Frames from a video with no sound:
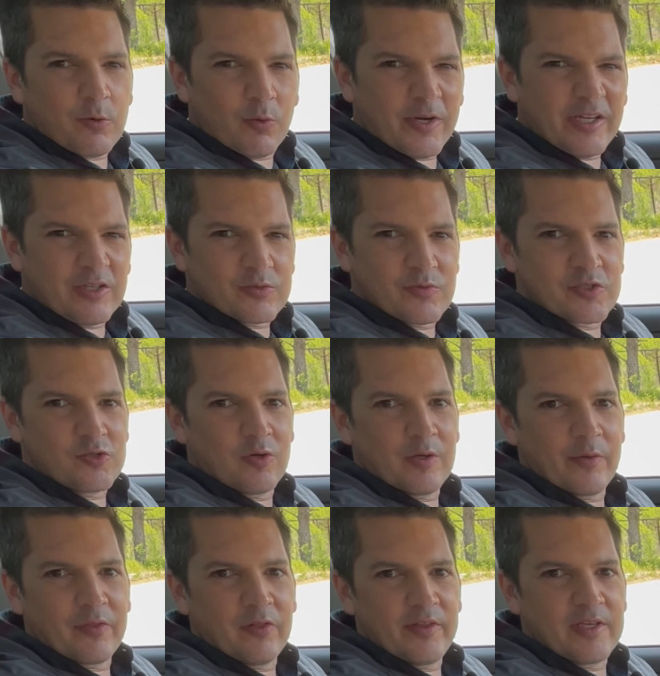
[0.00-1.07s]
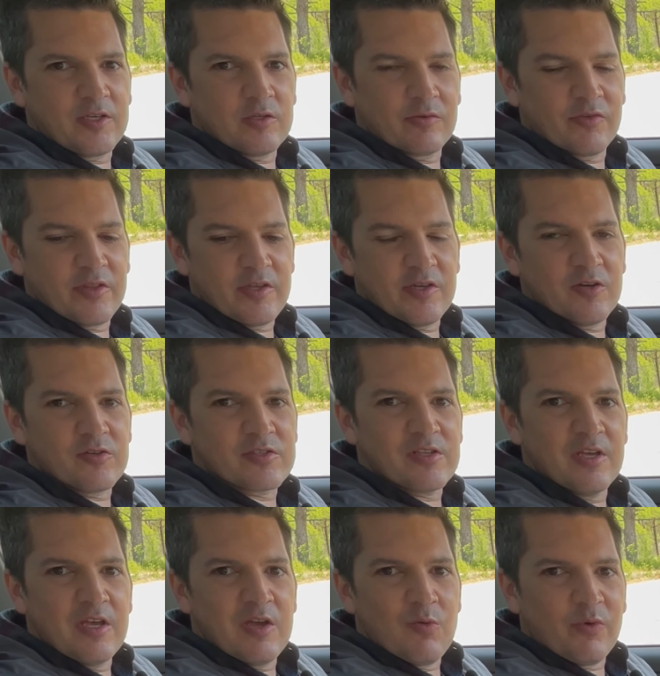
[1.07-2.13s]
what else was going on with Lincoln over the years,
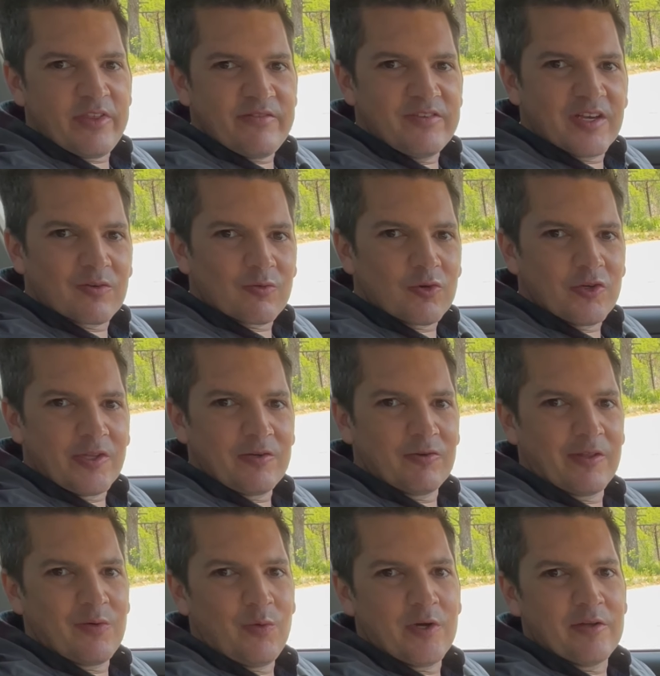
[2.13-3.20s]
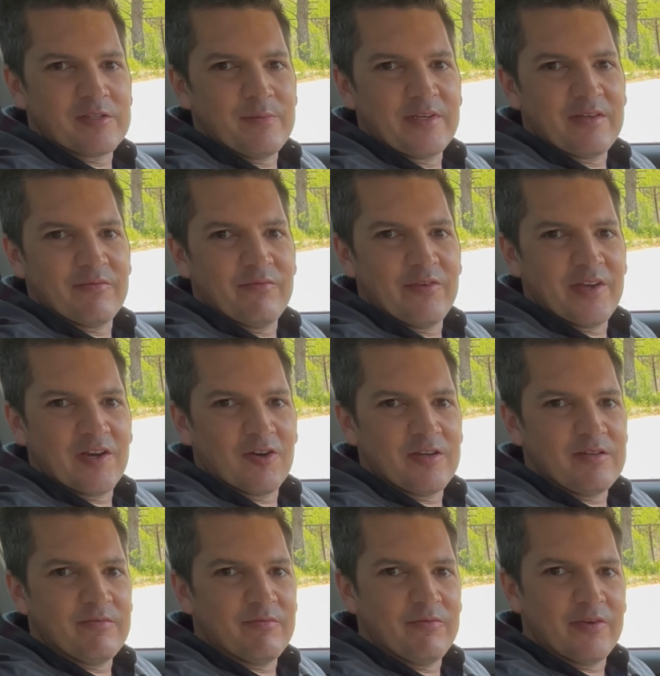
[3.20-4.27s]
what they've done really, really well is making
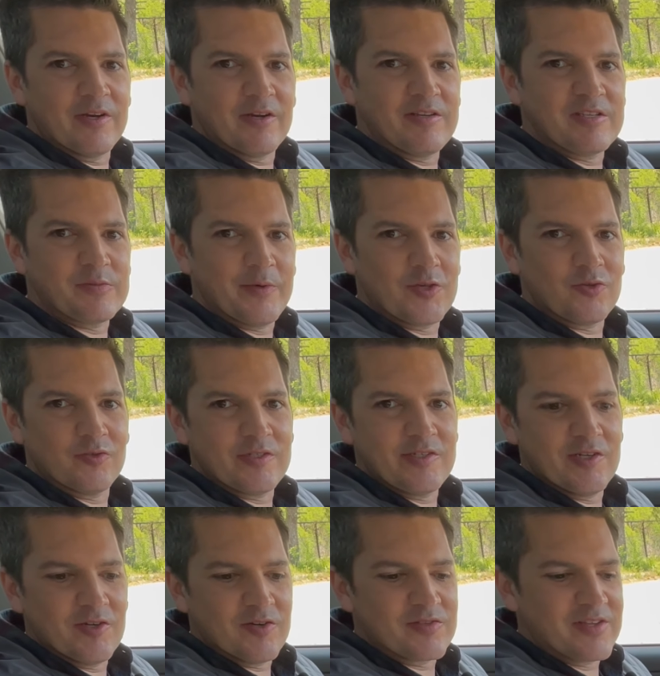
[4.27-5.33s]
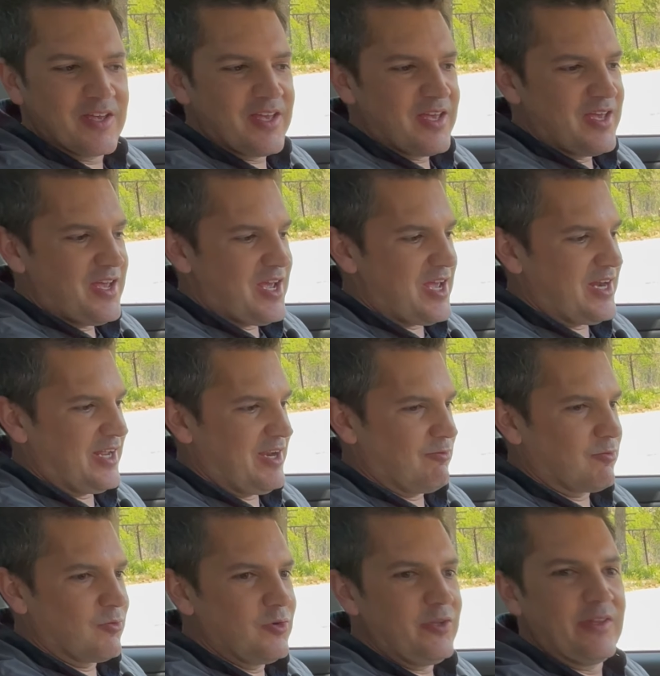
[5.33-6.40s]
very, very special interiors. And I
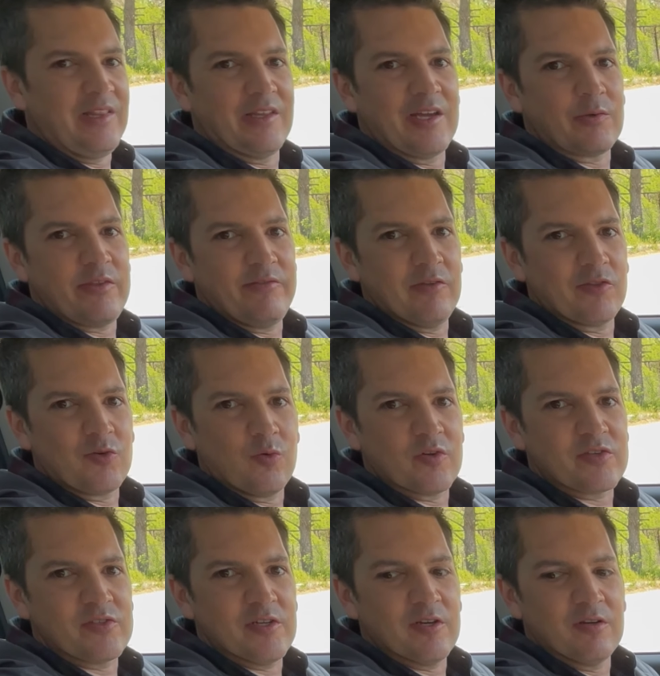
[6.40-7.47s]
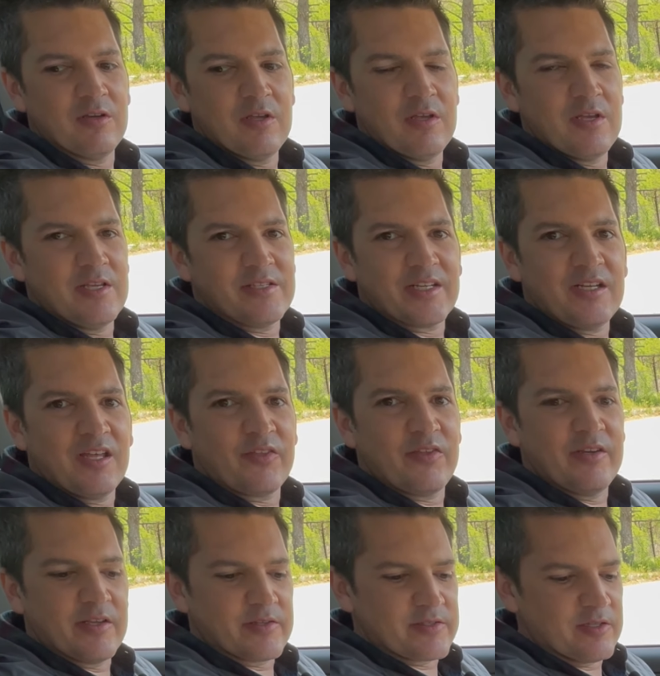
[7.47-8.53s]
really like what they've done with the Corsair. It's like nothing
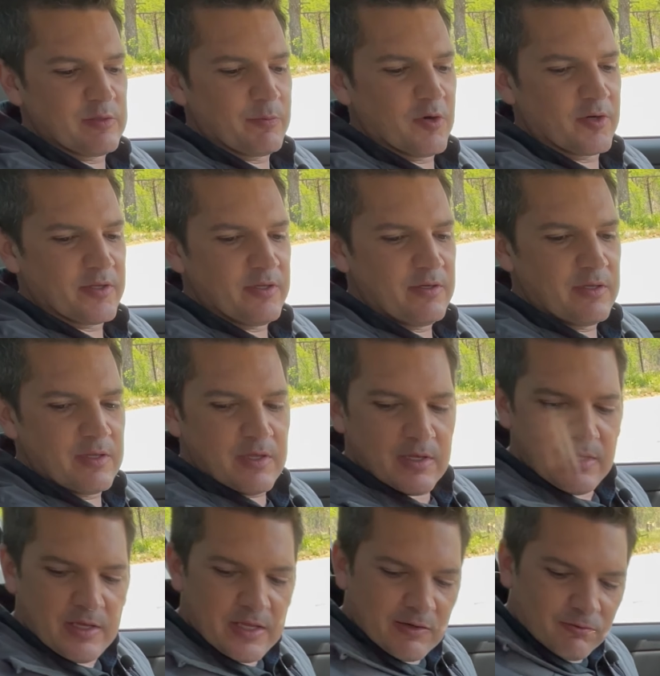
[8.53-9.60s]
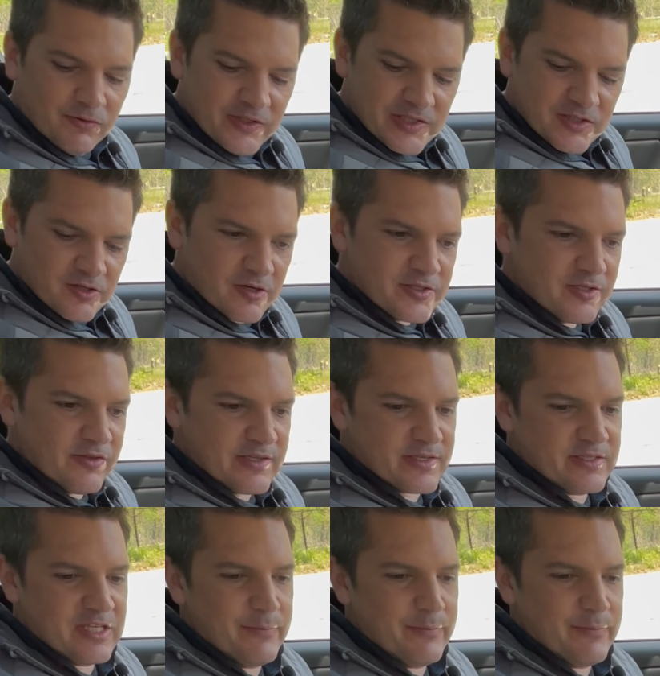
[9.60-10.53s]
else in the market. And it really starts, this is the